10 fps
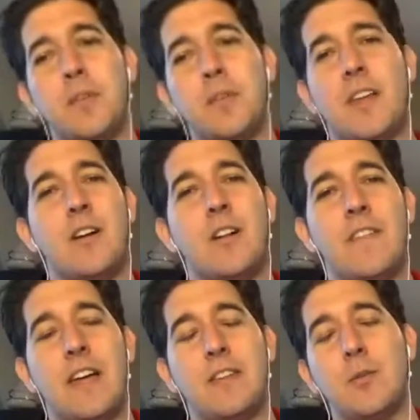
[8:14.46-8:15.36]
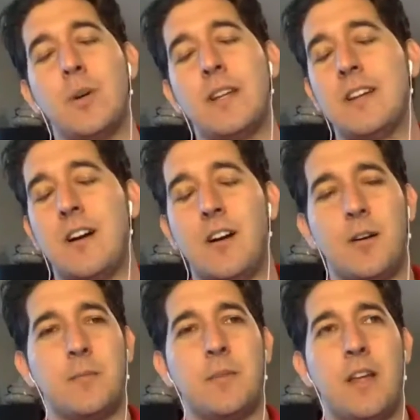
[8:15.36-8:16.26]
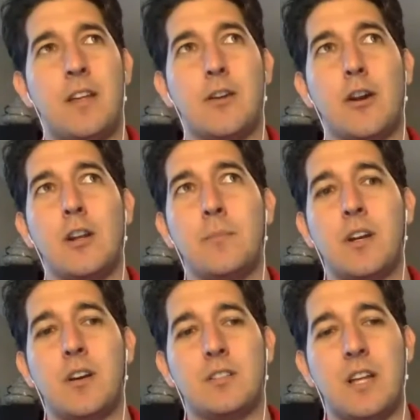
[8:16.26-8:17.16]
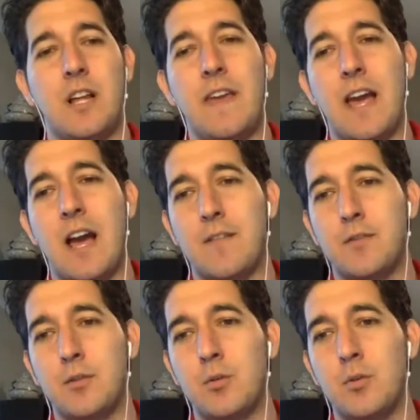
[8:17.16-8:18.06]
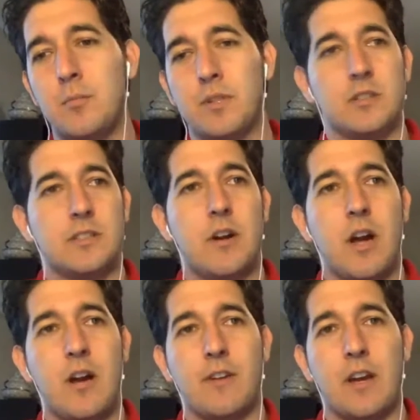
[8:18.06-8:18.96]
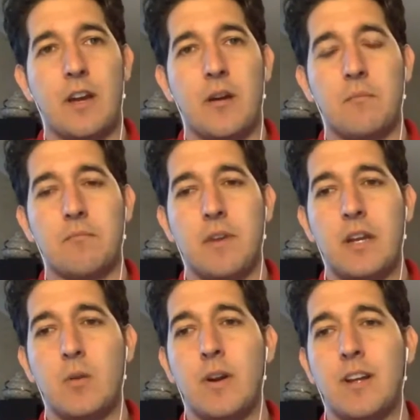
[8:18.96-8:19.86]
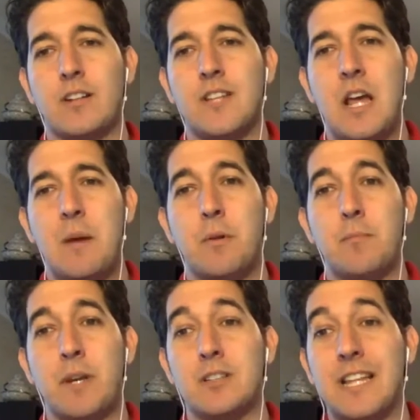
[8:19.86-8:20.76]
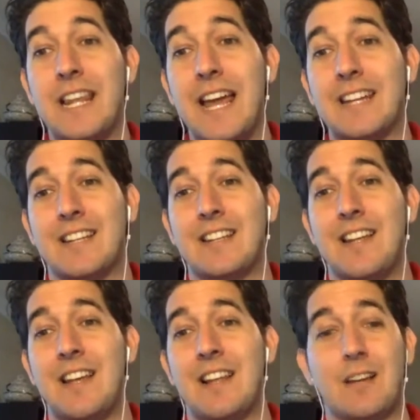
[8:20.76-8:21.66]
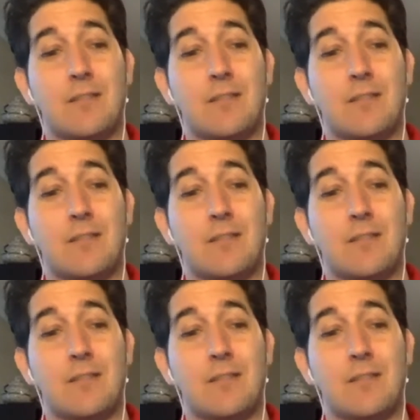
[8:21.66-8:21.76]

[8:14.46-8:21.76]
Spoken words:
that do it not only because they have to, because they don't have anyone else, but because they like it. Like